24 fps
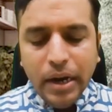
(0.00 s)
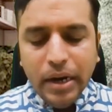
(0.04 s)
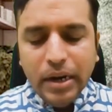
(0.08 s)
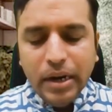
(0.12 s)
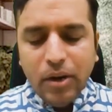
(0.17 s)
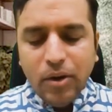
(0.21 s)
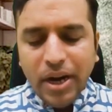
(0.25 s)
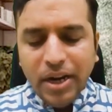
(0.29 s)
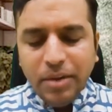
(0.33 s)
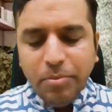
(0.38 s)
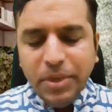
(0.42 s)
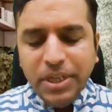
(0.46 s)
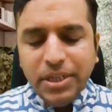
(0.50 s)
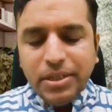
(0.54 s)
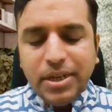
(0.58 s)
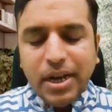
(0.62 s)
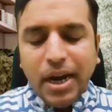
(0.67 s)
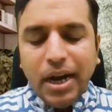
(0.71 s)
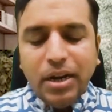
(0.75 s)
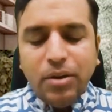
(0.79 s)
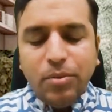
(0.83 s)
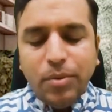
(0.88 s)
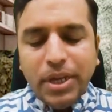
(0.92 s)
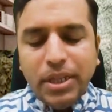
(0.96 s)
Now, let me
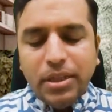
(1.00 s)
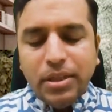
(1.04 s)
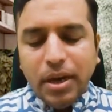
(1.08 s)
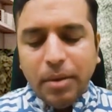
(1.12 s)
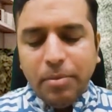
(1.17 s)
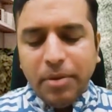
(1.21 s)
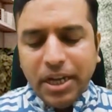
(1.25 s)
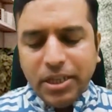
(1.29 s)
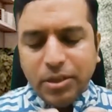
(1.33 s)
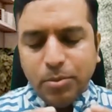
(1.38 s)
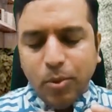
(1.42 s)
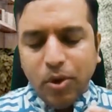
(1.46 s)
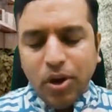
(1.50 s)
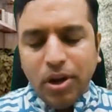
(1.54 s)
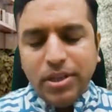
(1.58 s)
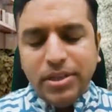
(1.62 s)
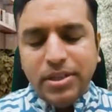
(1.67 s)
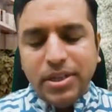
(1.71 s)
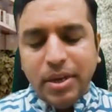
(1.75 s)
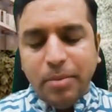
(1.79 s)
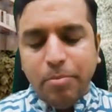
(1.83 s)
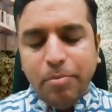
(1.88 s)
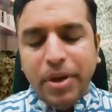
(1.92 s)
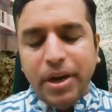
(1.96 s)
start with a small
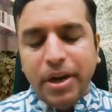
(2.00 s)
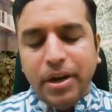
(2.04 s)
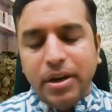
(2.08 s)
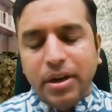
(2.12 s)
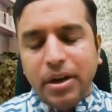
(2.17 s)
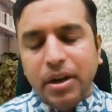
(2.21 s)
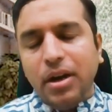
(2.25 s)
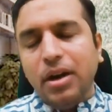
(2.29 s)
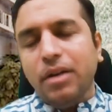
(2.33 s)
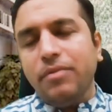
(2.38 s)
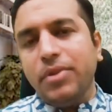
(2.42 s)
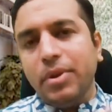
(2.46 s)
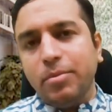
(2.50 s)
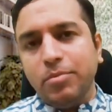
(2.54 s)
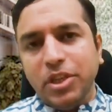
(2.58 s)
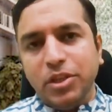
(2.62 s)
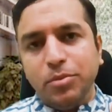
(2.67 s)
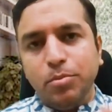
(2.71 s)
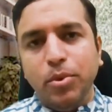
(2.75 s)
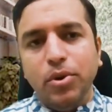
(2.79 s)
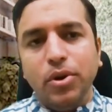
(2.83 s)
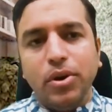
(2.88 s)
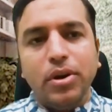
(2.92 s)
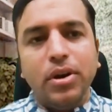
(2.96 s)
snippet from this
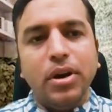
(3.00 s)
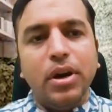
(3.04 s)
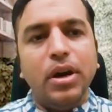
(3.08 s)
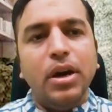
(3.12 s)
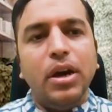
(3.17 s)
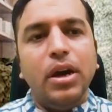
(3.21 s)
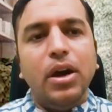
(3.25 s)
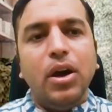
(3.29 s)
book